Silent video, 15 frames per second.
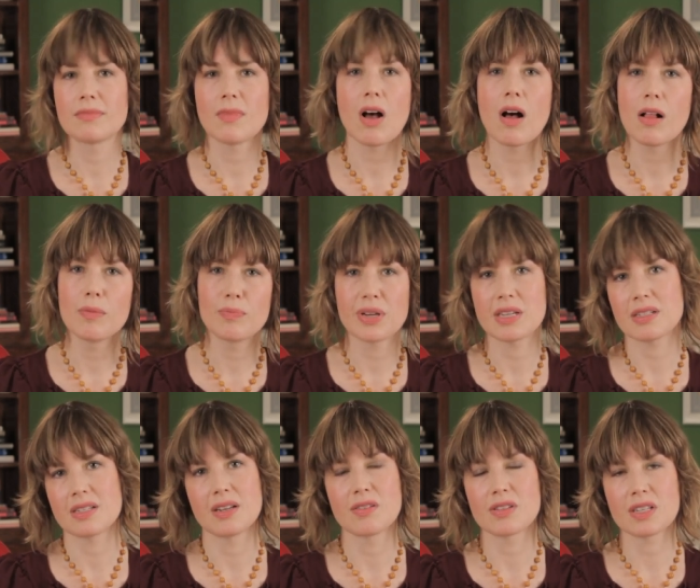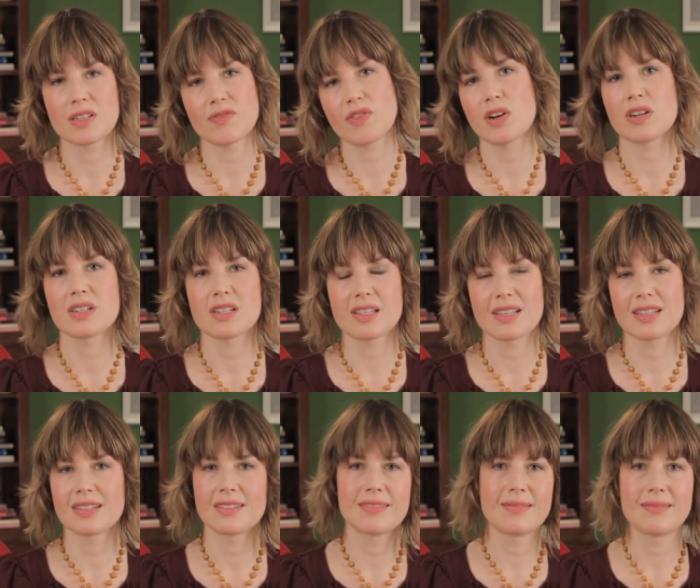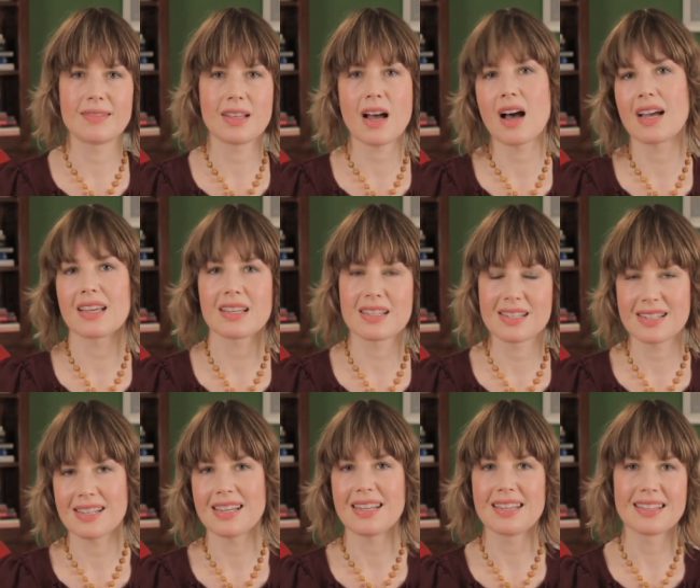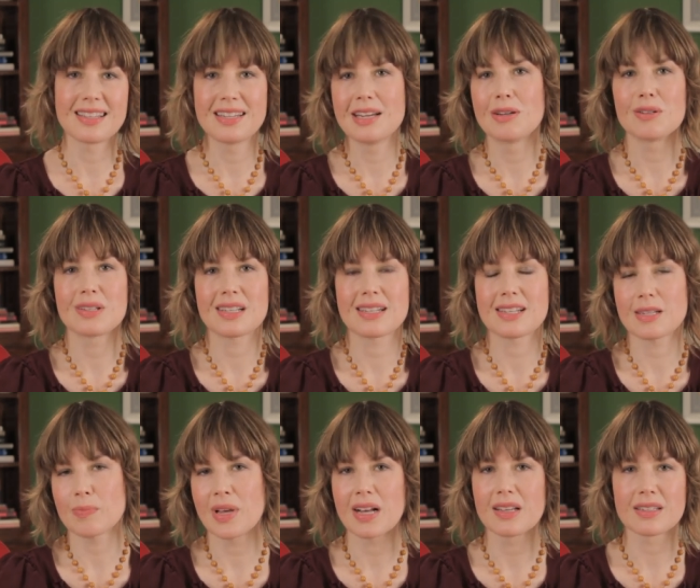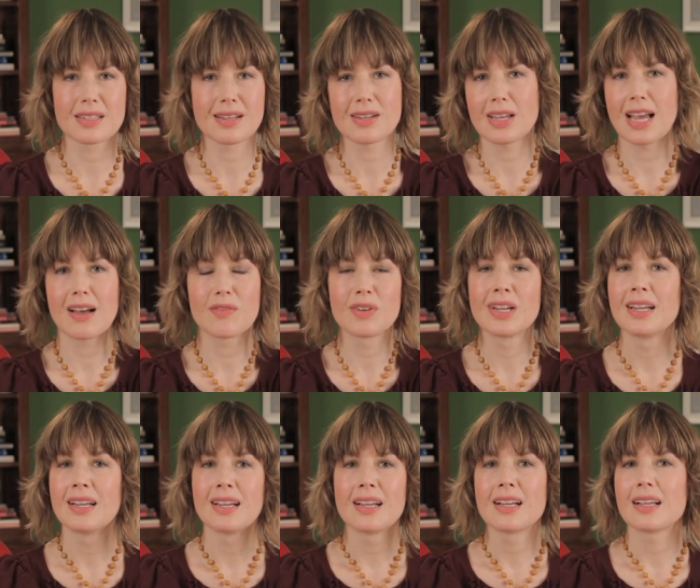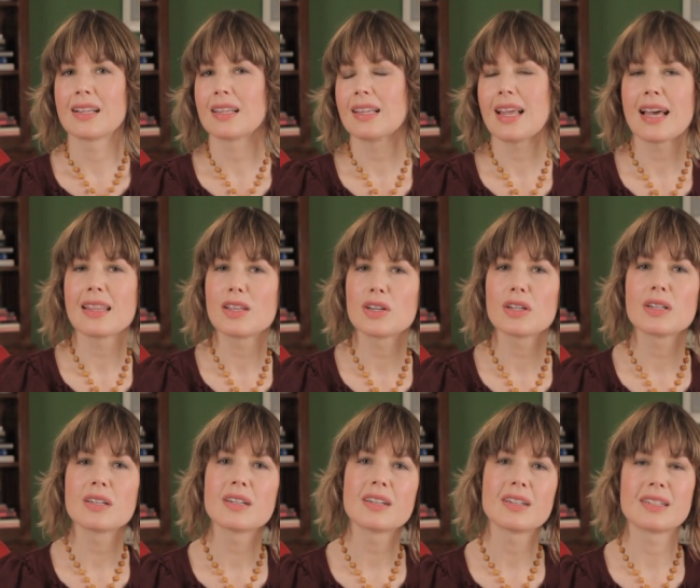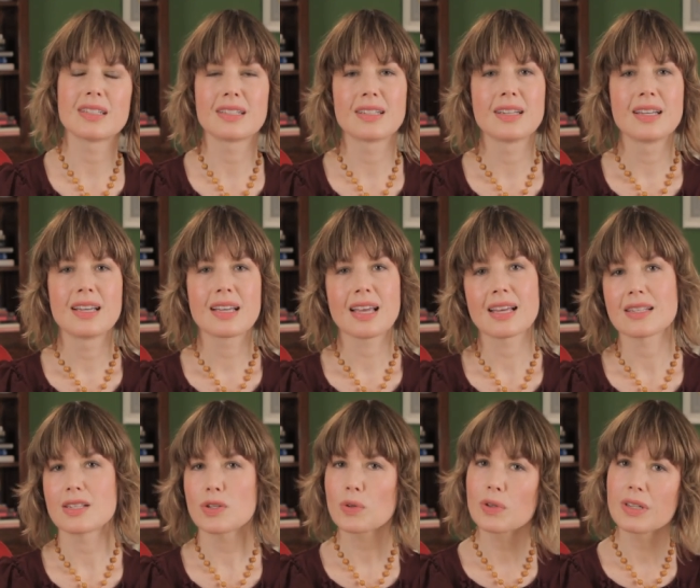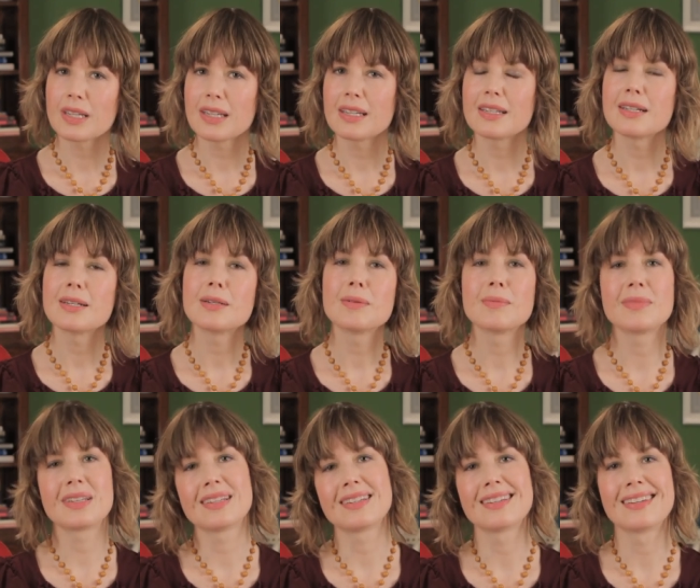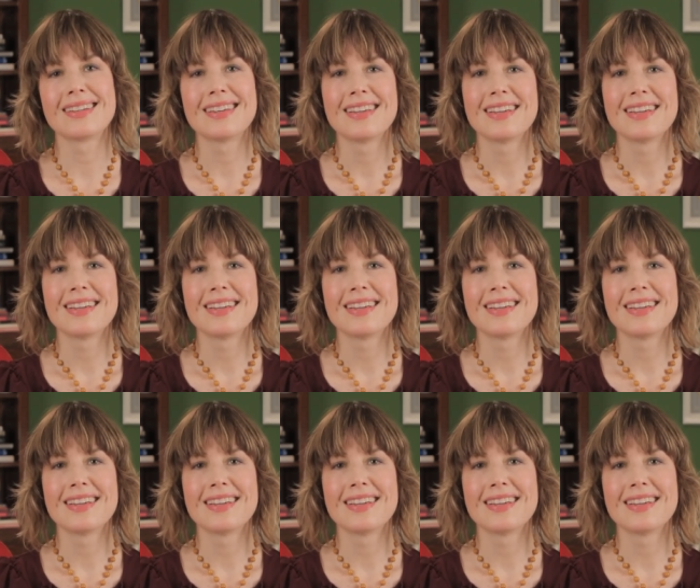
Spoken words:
all base notes as far as the eye can see and the nose can smell. So you have leather and castoreum and